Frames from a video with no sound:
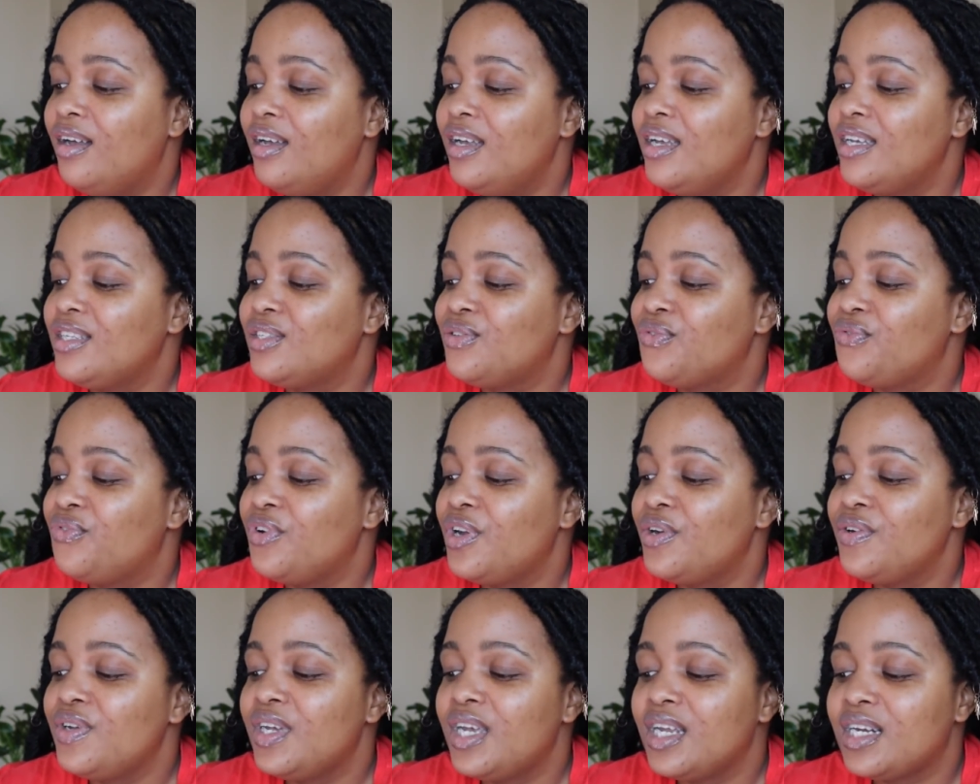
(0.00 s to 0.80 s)
It's
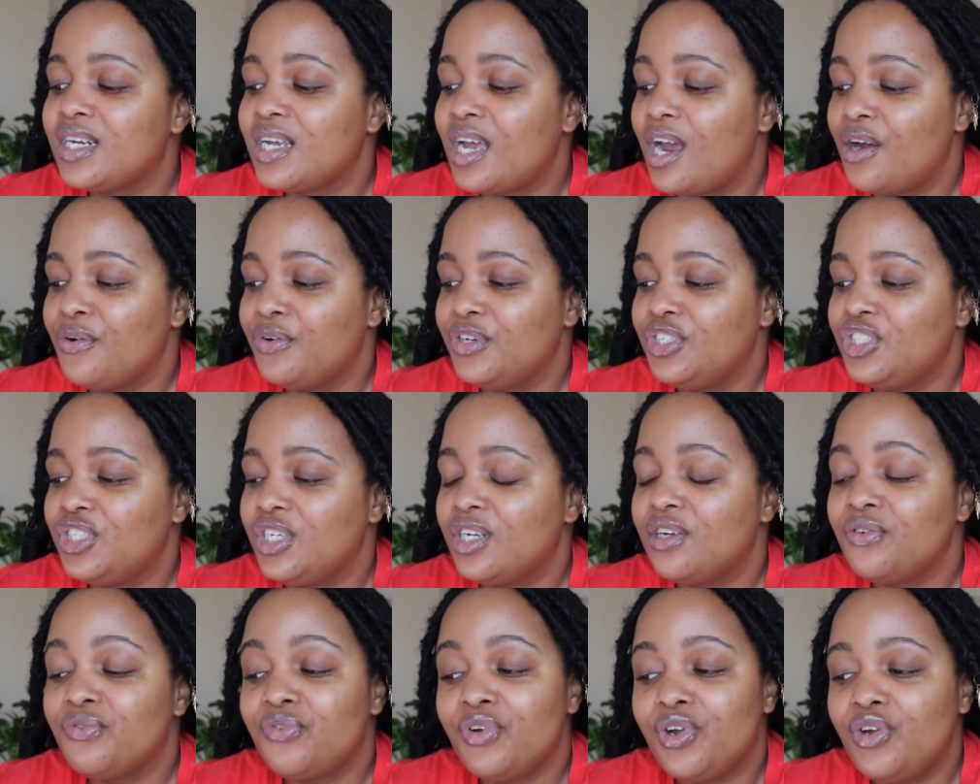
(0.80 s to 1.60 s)
very
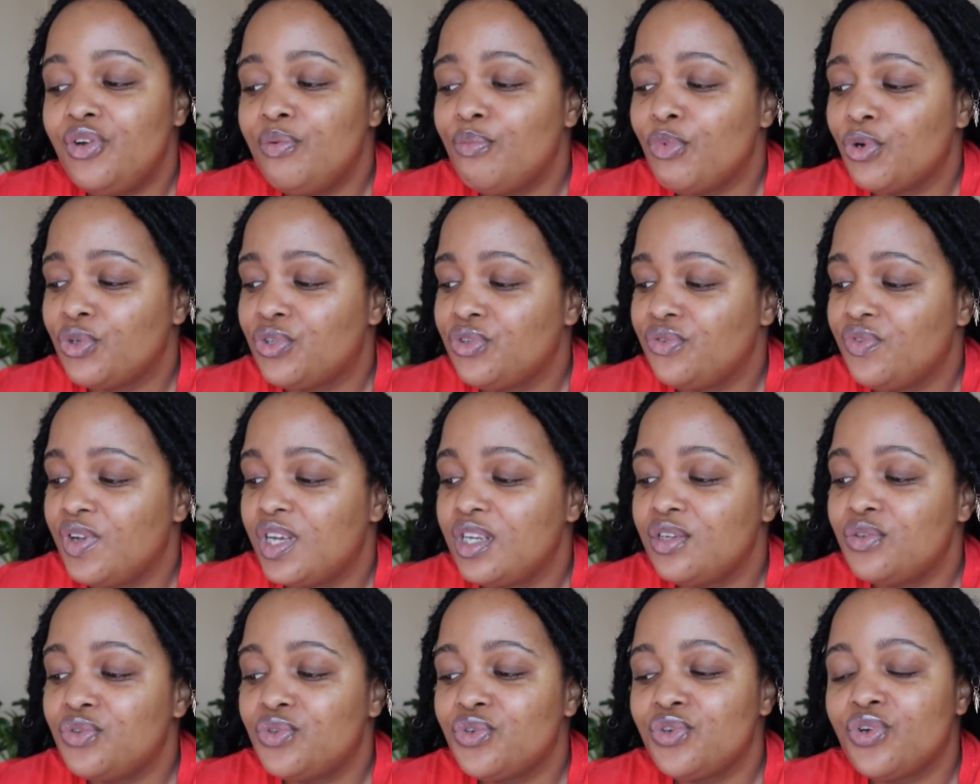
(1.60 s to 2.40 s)
encouraging, very
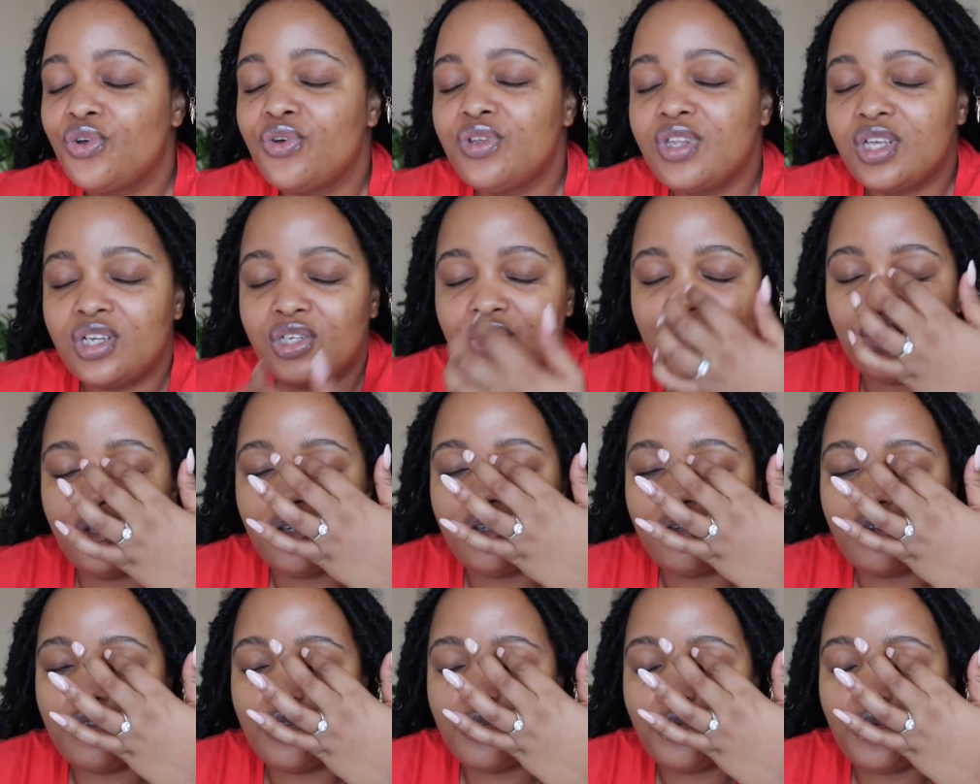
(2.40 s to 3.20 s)
motivating to know that you're
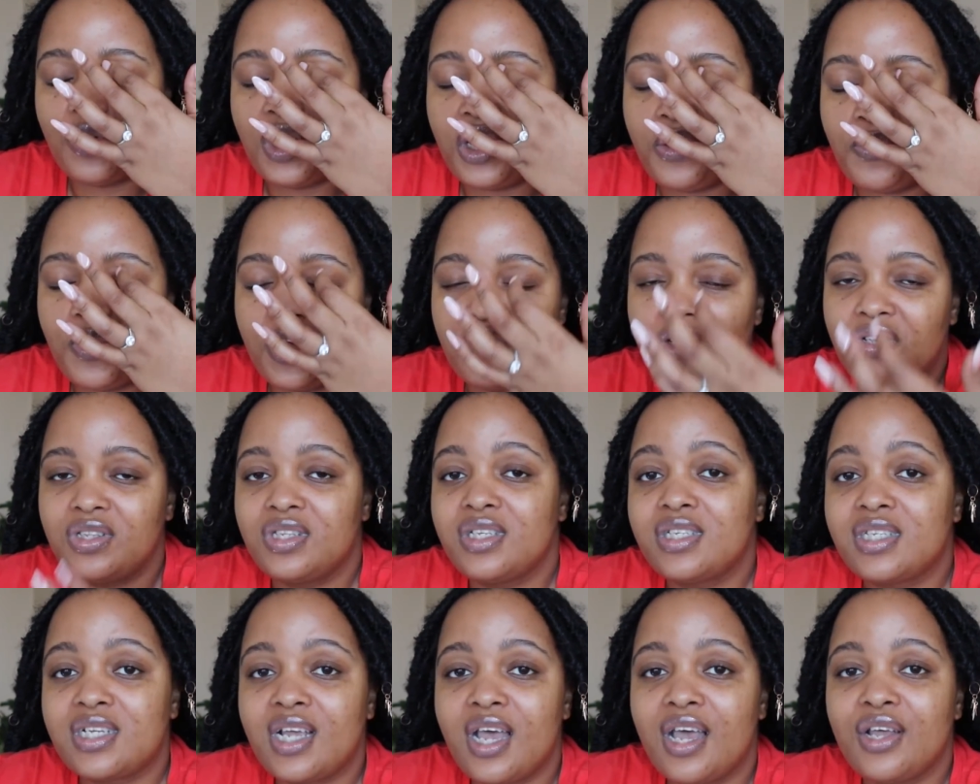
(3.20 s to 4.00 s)
not the only one on
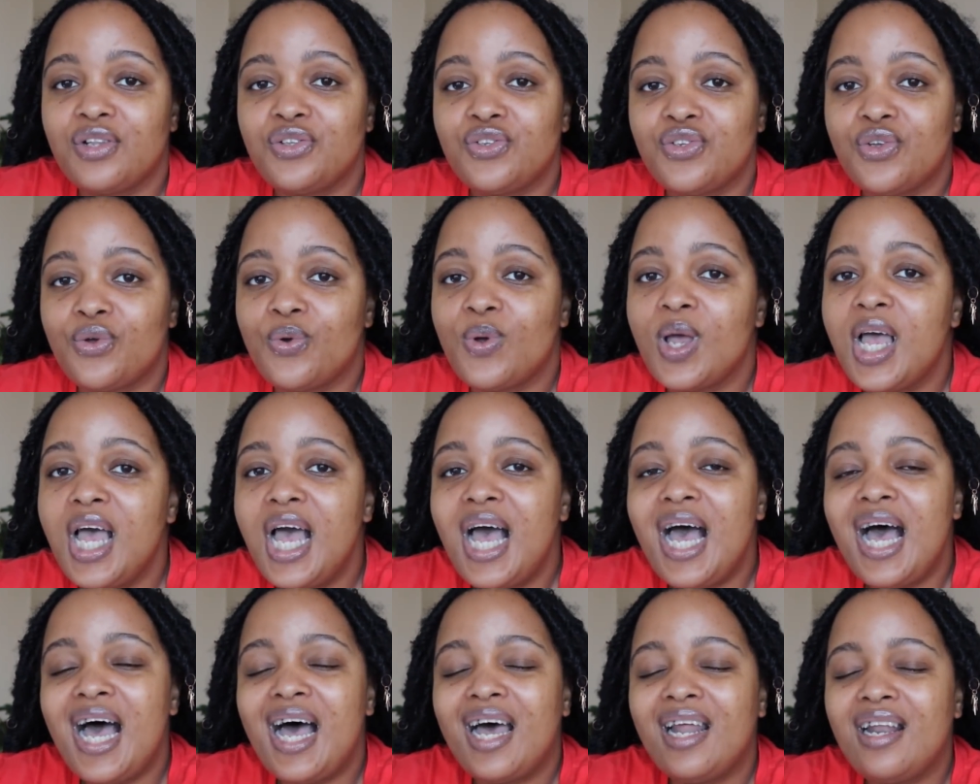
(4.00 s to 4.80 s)
this guide. So
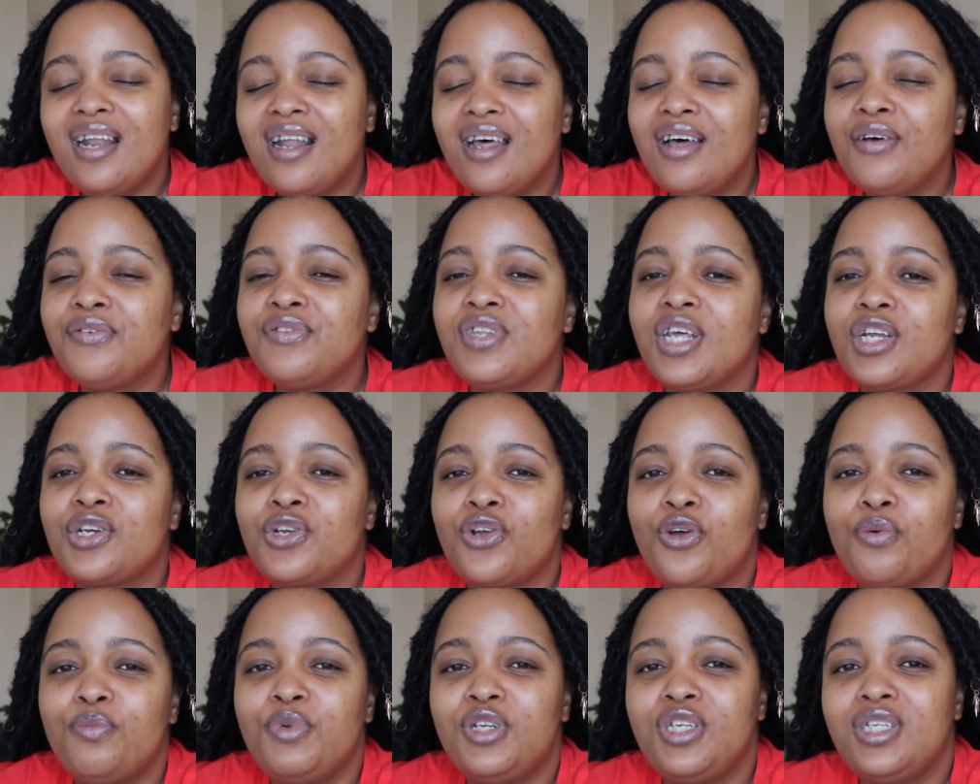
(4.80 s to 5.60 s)
I love that
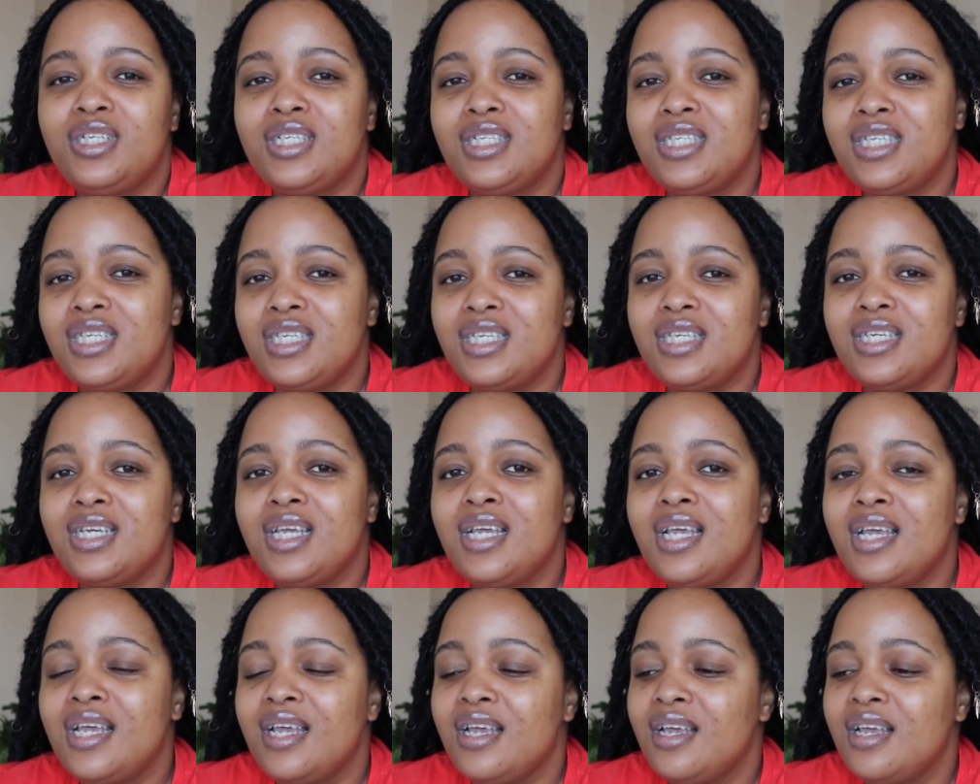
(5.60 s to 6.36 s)
community